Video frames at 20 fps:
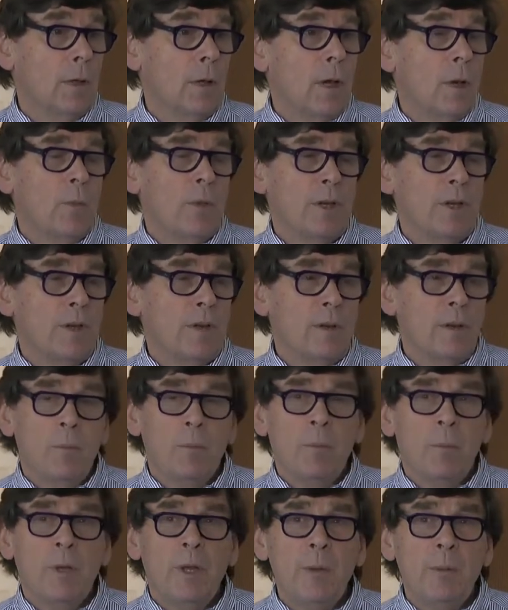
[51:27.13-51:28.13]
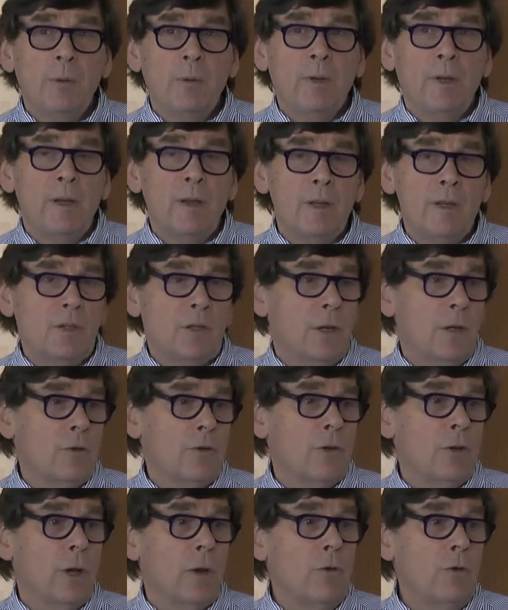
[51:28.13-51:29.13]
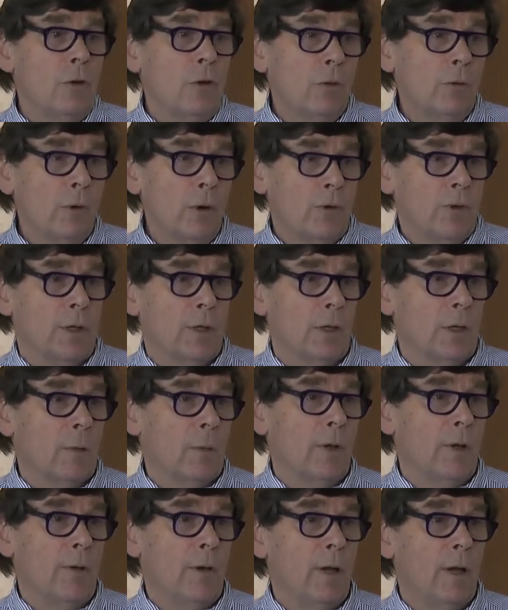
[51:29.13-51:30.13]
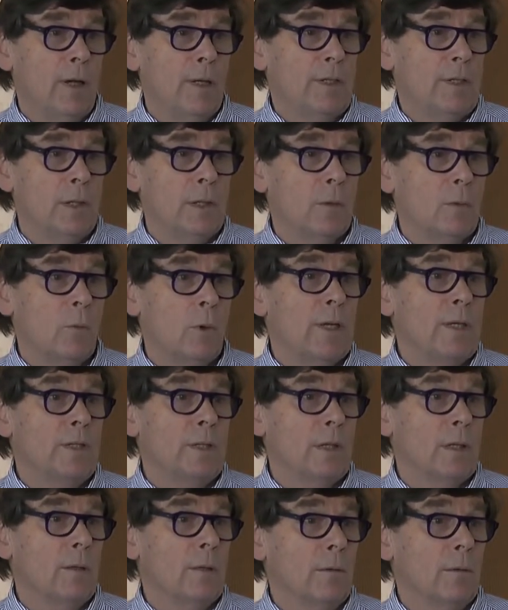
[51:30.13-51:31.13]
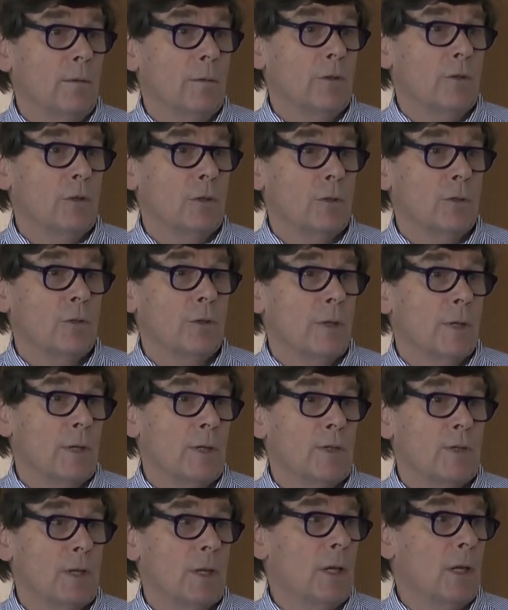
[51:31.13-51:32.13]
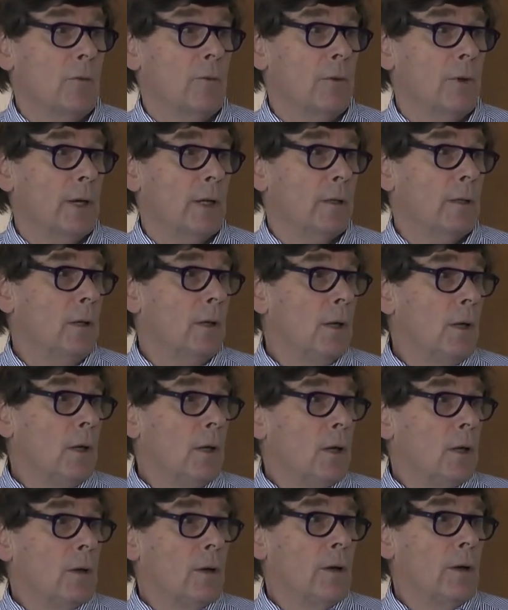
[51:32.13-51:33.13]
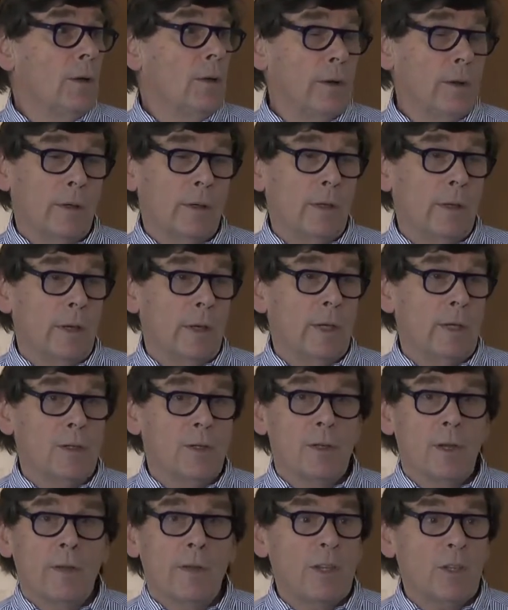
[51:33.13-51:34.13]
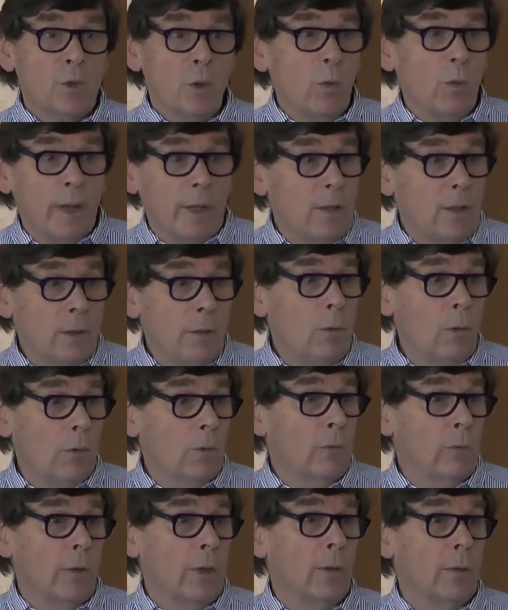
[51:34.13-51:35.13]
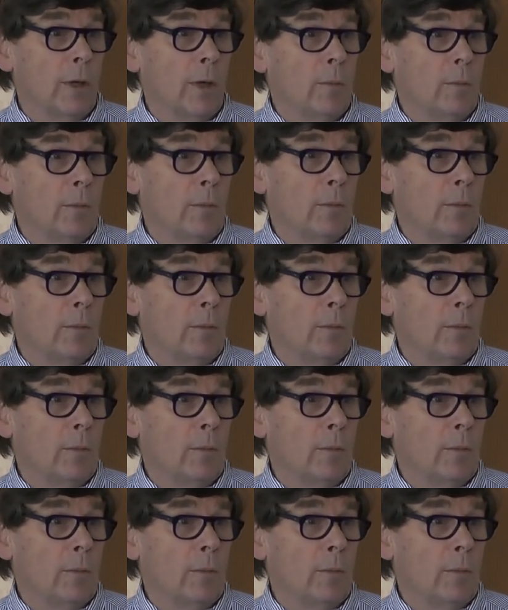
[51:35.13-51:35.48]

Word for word: But it, you know, people in this country are neurotic about heighting and weighting the children they see. In fact, in a lot of clinics, that's all they do on follow up.